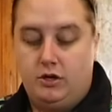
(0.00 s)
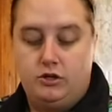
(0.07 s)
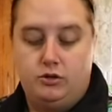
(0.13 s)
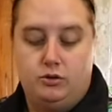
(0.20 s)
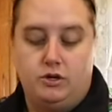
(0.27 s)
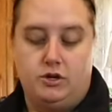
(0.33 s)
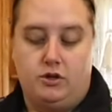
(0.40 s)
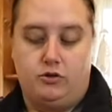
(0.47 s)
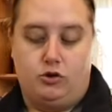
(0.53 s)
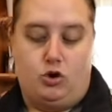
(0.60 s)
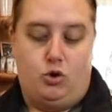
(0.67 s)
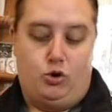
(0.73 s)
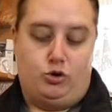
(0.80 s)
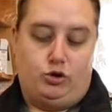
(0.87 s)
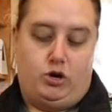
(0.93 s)
gonna do another
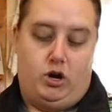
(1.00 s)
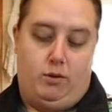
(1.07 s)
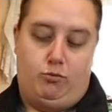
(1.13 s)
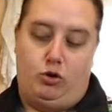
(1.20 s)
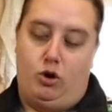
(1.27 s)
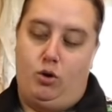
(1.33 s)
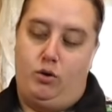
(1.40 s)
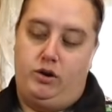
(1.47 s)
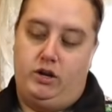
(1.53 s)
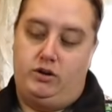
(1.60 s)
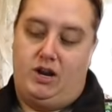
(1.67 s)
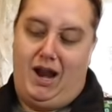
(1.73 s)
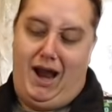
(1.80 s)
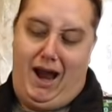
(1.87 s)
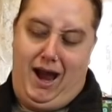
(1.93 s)
quarter cup. We're going in
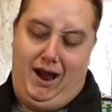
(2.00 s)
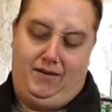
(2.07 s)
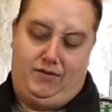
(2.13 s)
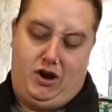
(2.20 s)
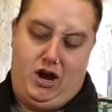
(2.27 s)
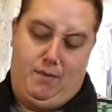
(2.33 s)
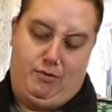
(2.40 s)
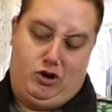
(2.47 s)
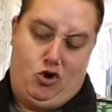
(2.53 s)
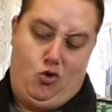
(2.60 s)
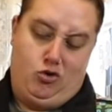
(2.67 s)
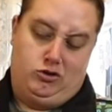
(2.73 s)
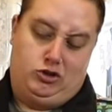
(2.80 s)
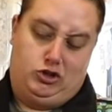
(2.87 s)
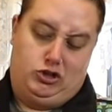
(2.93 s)
a half cup of
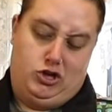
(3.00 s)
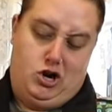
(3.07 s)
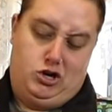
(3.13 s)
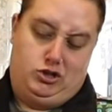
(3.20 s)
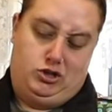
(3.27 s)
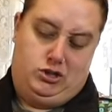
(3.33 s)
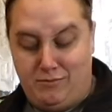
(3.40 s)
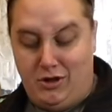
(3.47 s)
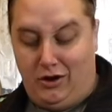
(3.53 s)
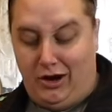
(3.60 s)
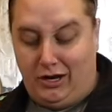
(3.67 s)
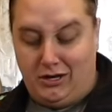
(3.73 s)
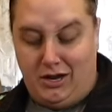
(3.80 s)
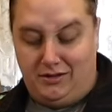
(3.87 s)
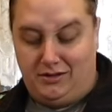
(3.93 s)
cornstarch. There
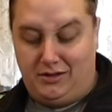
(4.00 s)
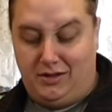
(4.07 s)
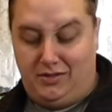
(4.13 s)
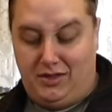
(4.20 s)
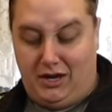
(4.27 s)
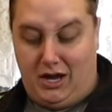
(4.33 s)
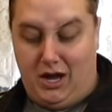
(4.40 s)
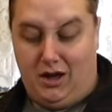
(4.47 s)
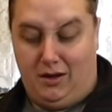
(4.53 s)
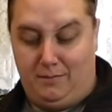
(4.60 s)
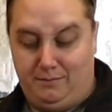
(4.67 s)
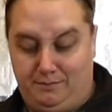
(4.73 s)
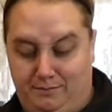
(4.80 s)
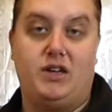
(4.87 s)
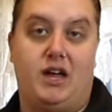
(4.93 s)
ain't nothing to thick
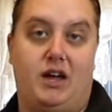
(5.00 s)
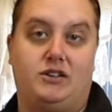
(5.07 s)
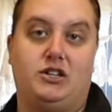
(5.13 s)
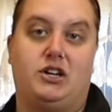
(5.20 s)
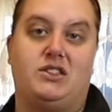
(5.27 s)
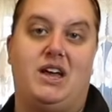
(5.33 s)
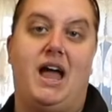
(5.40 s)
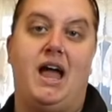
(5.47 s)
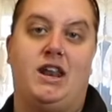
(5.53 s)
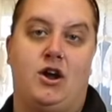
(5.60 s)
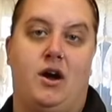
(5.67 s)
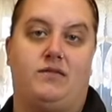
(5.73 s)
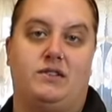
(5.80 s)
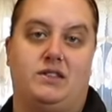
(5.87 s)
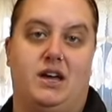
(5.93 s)
up. Th I took the N
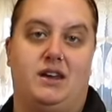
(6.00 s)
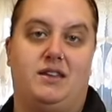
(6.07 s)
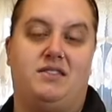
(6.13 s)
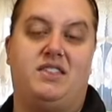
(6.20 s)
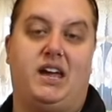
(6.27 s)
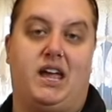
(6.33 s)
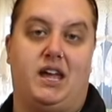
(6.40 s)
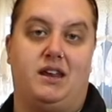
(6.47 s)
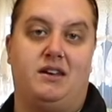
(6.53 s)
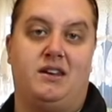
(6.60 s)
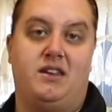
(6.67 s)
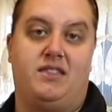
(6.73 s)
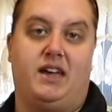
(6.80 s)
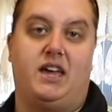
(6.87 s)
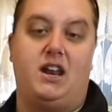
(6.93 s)
off of that. Thicken.
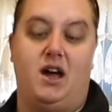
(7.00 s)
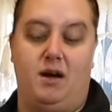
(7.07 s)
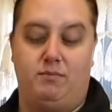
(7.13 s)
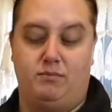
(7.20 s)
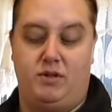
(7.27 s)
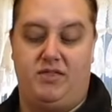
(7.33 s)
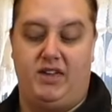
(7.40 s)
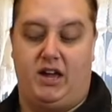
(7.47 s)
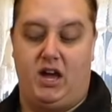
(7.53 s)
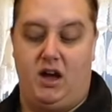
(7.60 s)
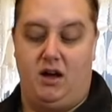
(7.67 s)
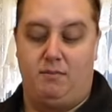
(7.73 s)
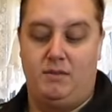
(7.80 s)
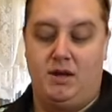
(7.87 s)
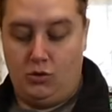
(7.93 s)
Thicken up, thick
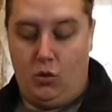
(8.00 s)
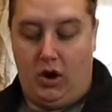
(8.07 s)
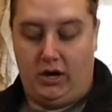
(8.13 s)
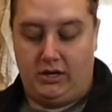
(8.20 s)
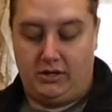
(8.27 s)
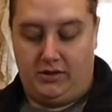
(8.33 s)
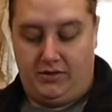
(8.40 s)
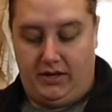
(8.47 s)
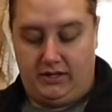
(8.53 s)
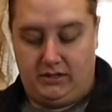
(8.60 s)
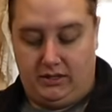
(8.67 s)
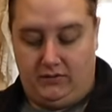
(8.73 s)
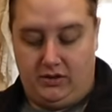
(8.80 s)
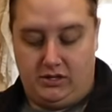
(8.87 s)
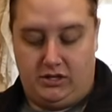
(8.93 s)
up. You walk into
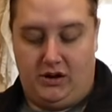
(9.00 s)
Thanksgiving